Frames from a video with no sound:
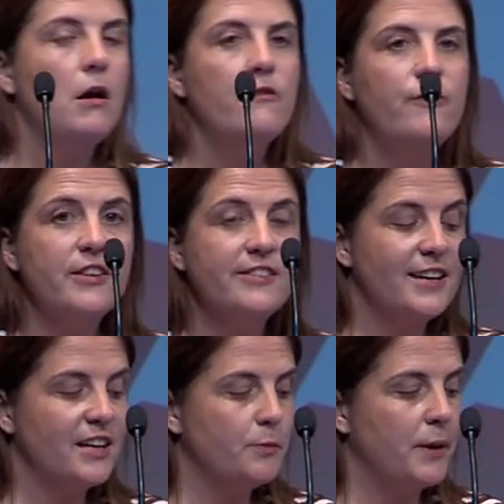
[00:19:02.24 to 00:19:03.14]
For the
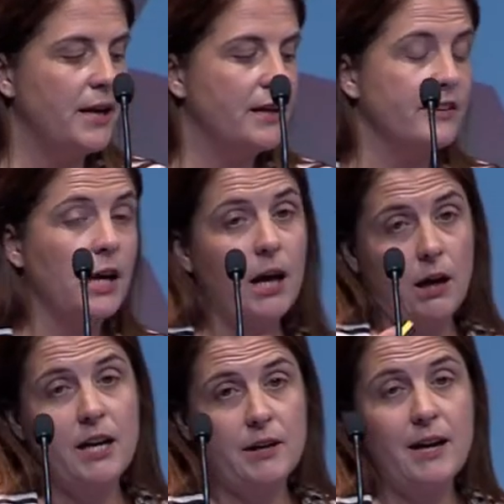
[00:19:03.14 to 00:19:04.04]
CSPs
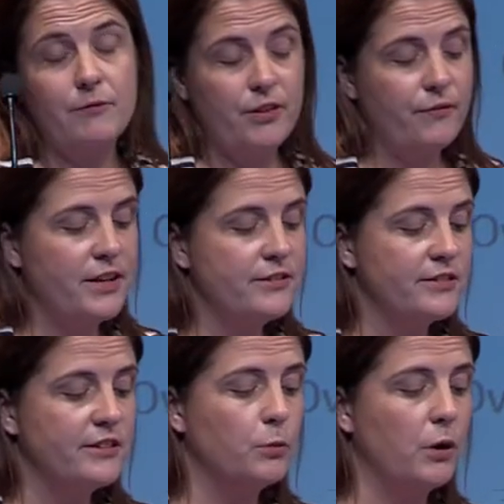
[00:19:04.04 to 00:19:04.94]
and, and for the
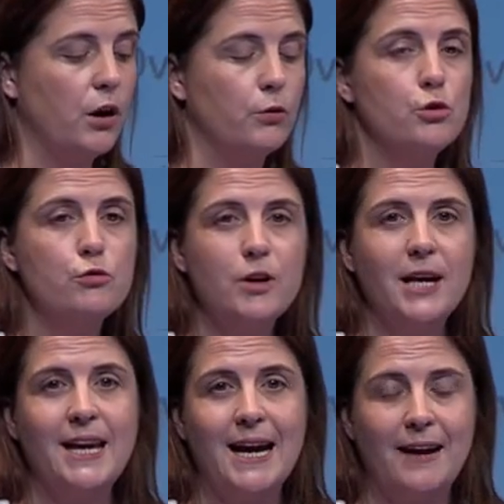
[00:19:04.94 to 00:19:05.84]
vendors as well, you
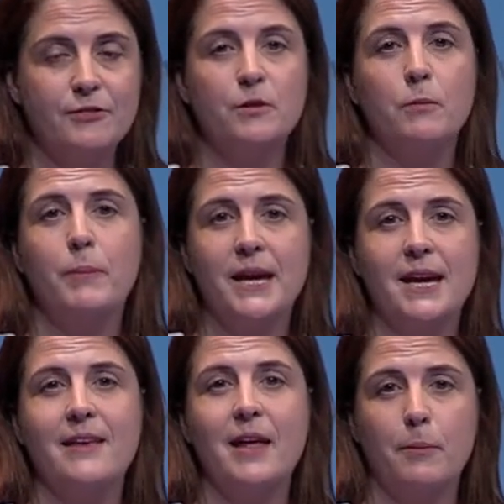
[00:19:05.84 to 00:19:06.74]
really have to be
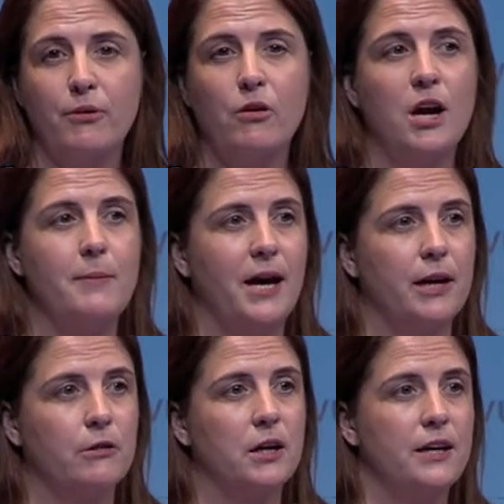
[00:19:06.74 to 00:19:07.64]
in that prime
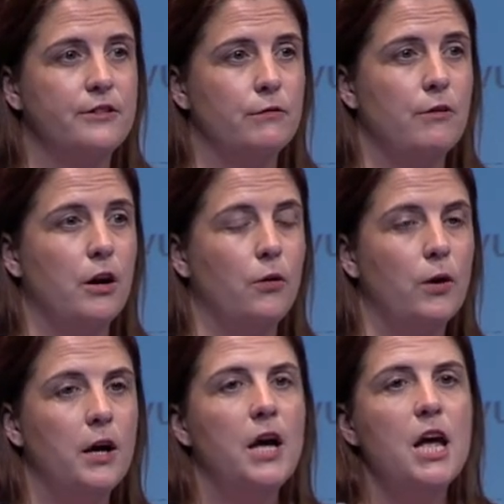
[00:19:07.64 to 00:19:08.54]
aggregator role.
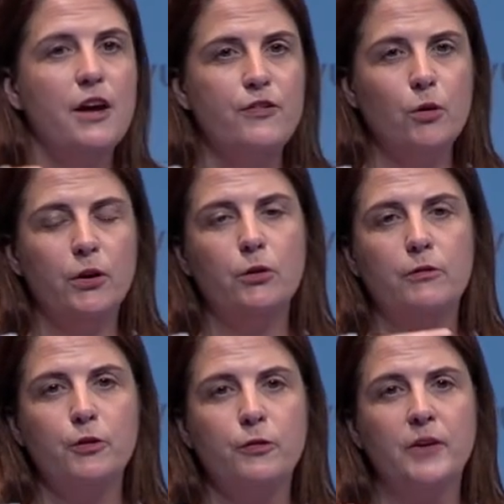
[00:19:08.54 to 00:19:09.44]
If you are
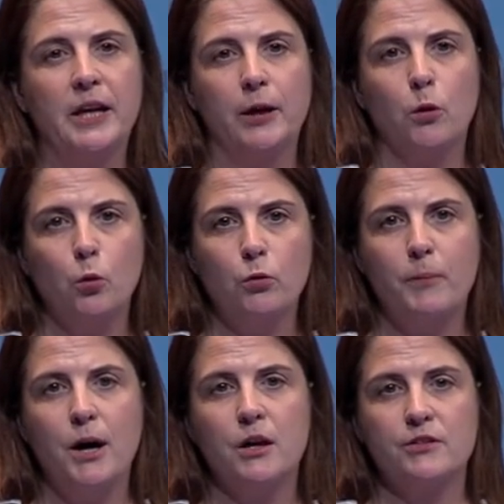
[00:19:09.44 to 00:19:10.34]
not fulfilling all the
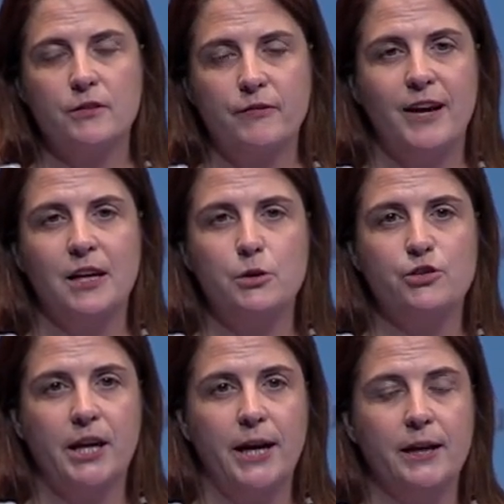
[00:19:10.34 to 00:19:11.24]
parts of the value
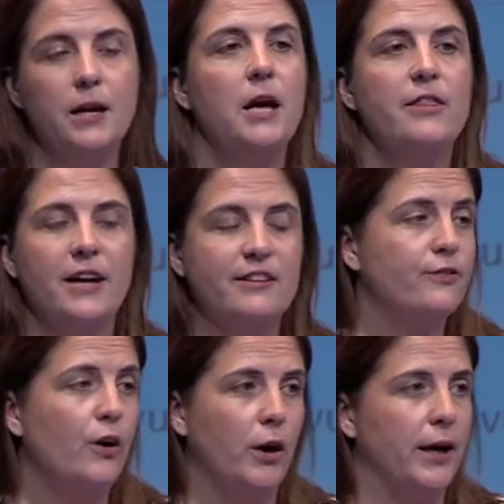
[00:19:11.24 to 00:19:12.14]
chain, that's
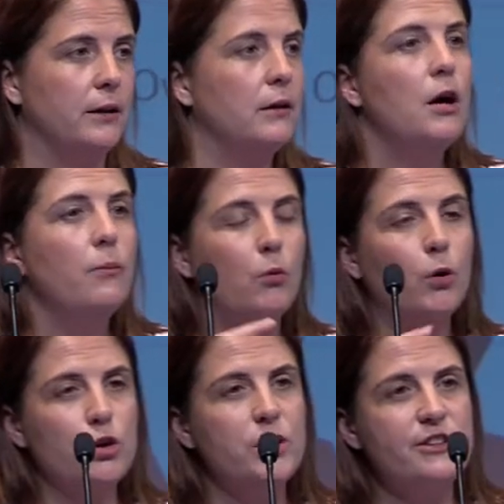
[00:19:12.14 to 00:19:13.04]
fine. But
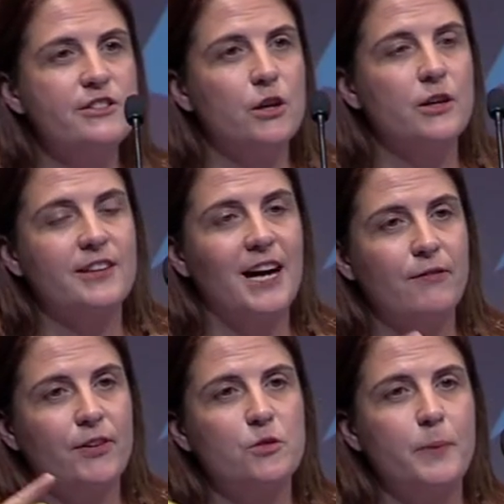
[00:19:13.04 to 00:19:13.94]
what you need to do is to
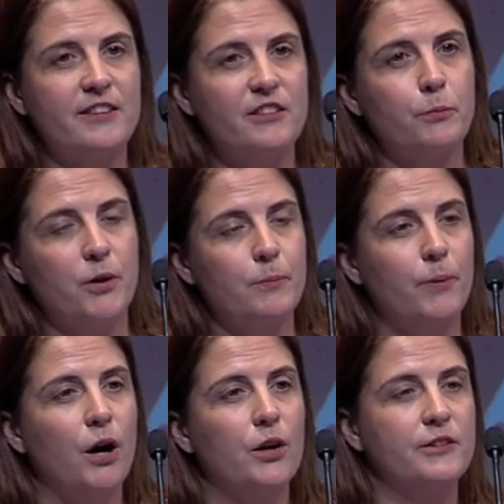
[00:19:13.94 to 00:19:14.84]
have those best of breed
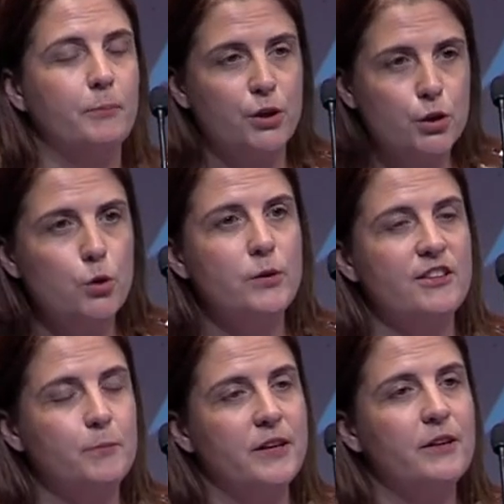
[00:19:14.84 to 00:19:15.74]
partners, but you
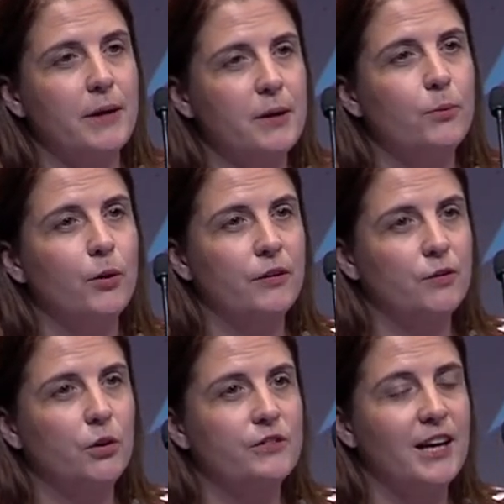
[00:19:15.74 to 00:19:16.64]
need to be the main point of
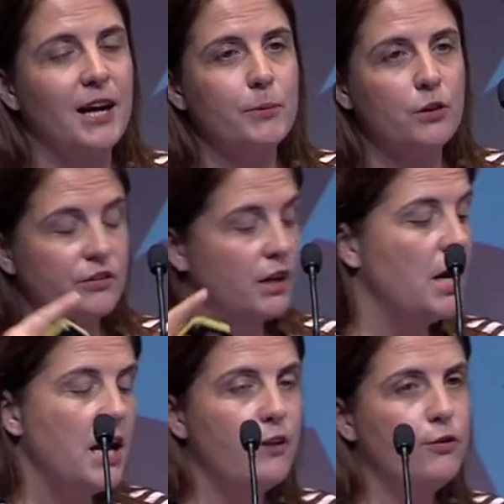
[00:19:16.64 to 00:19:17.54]
contact because
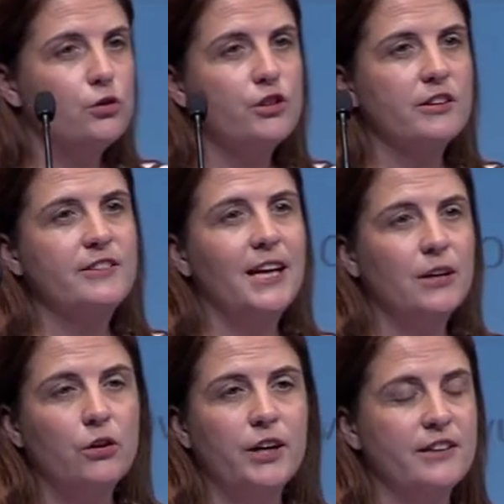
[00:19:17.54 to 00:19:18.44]
if you're just
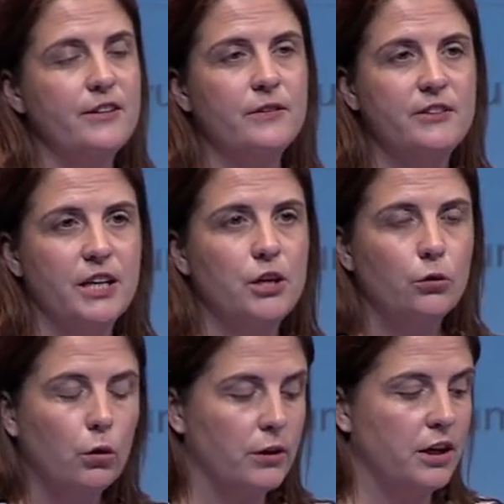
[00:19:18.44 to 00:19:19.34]
selling connectivity, you're
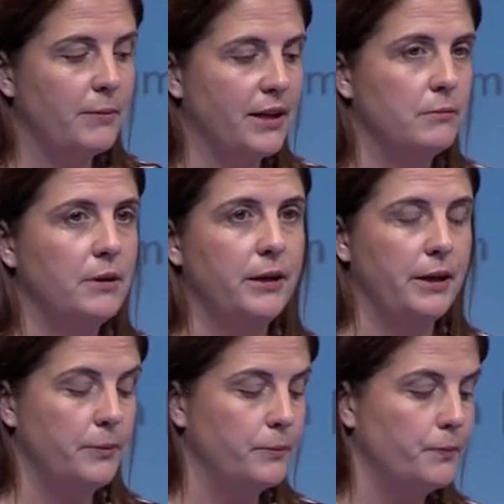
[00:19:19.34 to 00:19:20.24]
not going to make the money